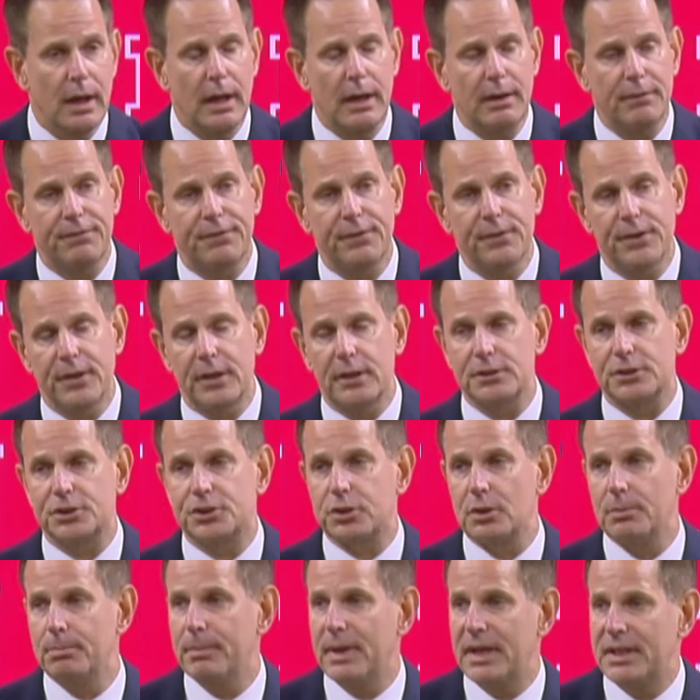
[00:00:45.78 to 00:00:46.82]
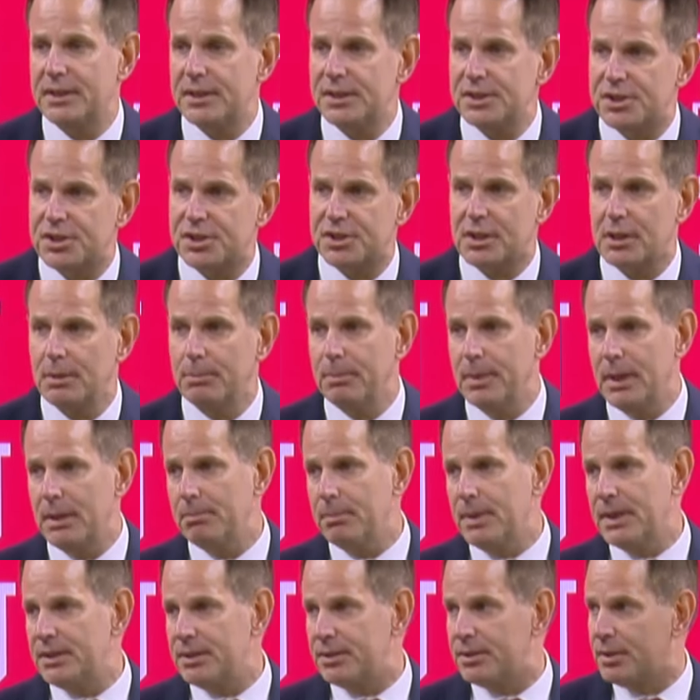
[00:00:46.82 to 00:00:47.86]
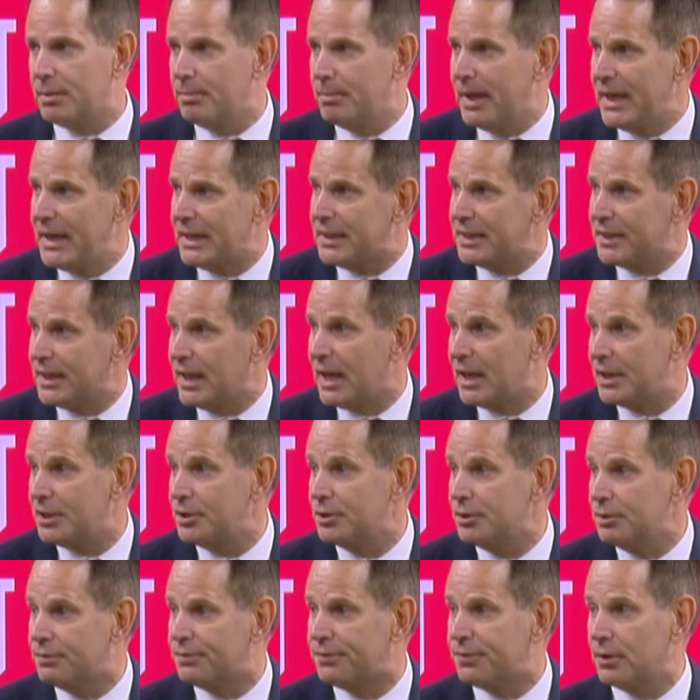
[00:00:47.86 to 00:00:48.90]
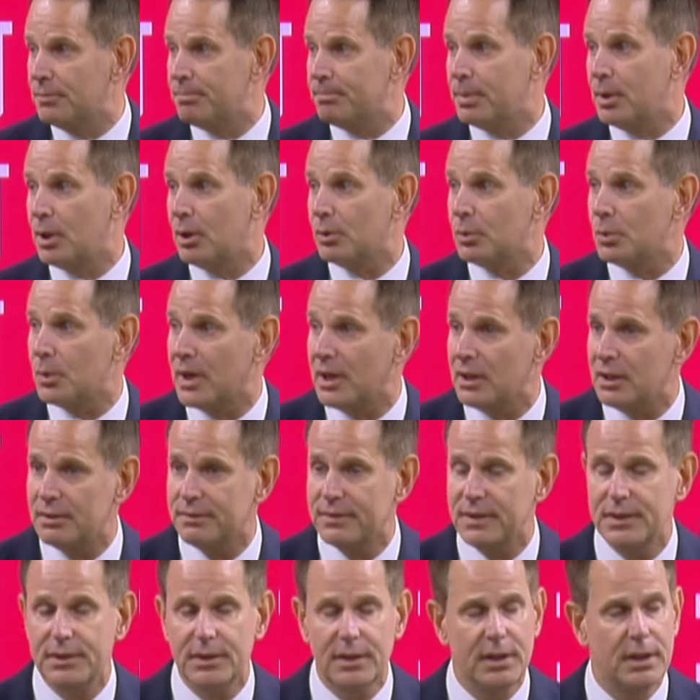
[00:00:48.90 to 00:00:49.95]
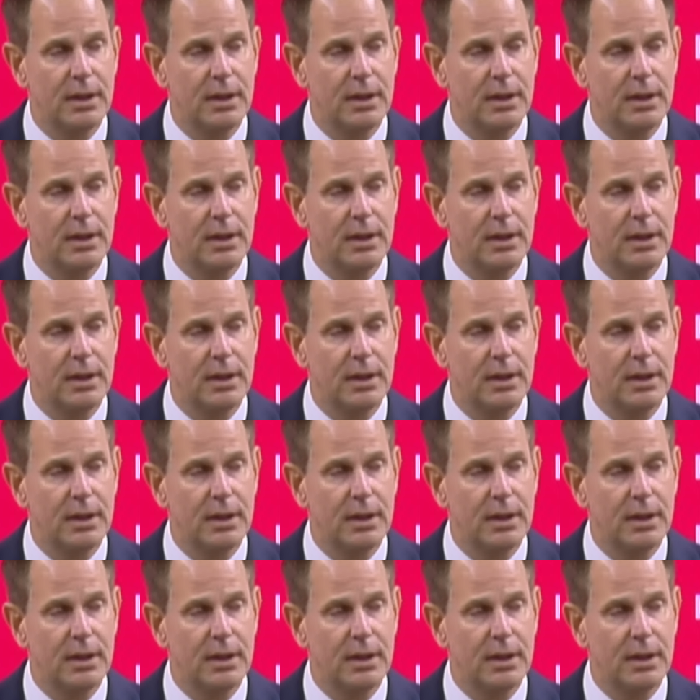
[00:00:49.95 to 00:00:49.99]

for their tremendous commitment to making IU football relevant.